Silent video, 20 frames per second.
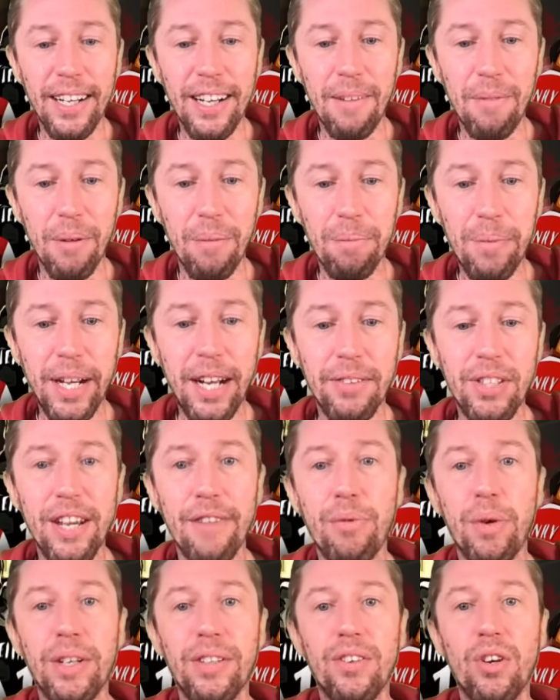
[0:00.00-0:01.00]
Come on. Big up to
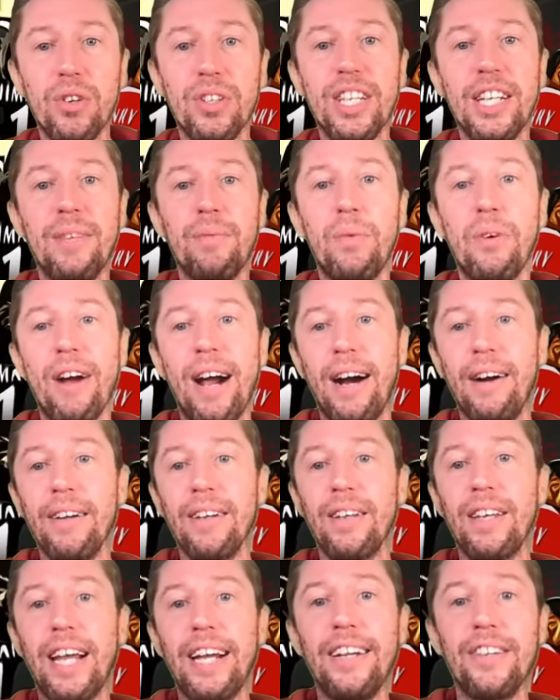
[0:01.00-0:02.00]
everyone locked in. We're
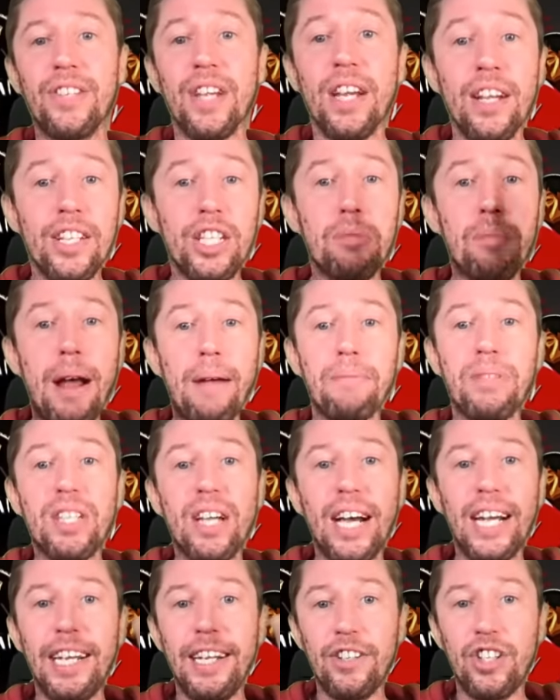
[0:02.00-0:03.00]
out. Laters. Spam
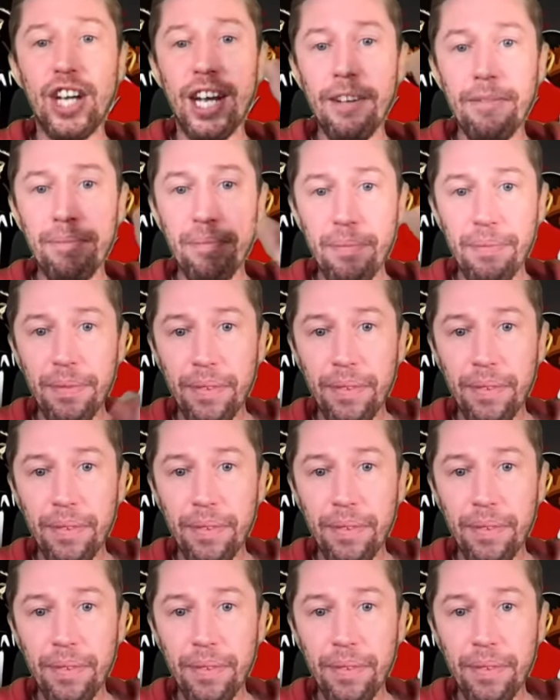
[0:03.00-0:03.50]
Saeed, yeah?